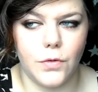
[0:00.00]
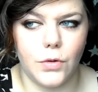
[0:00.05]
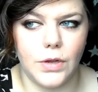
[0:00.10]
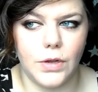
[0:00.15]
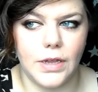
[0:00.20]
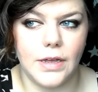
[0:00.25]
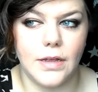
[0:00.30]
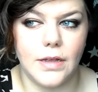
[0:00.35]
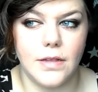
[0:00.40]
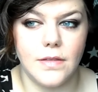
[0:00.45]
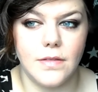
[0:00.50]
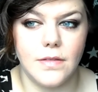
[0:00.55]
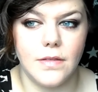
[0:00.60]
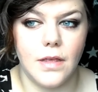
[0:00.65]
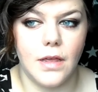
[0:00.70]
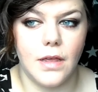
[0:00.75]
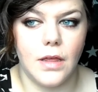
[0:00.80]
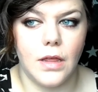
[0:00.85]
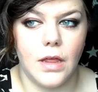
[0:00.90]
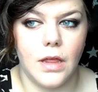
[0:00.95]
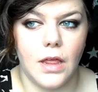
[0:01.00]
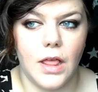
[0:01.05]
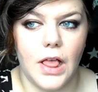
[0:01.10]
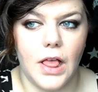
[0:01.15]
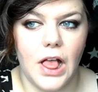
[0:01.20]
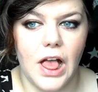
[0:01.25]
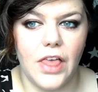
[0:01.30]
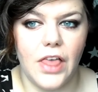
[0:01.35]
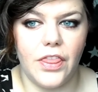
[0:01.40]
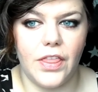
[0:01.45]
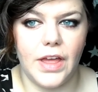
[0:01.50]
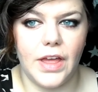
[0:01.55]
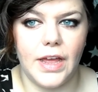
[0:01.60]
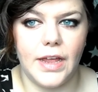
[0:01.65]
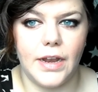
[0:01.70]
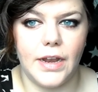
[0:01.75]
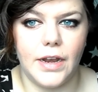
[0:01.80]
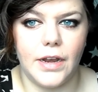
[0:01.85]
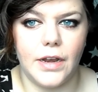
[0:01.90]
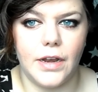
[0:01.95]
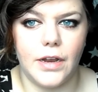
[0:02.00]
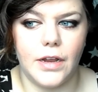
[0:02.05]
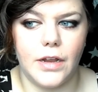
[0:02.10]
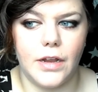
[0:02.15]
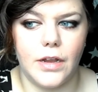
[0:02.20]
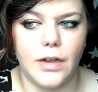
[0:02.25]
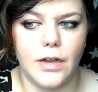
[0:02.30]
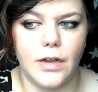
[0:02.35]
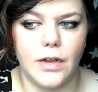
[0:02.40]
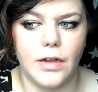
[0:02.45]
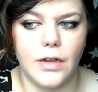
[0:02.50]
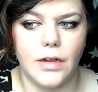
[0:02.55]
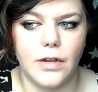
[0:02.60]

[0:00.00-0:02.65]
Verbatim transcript: four years, and then